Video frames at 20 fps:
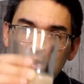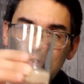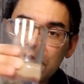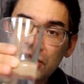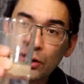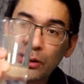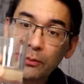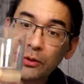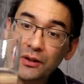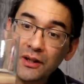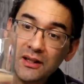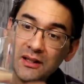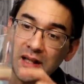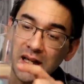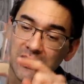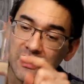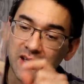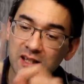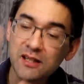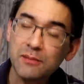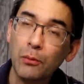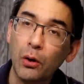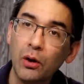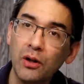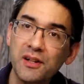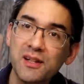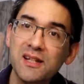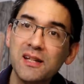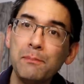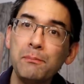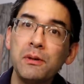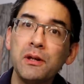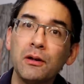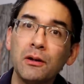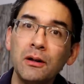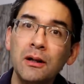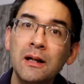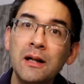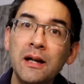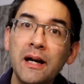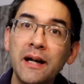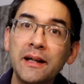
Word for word: and so I'm gonna take a small sip here,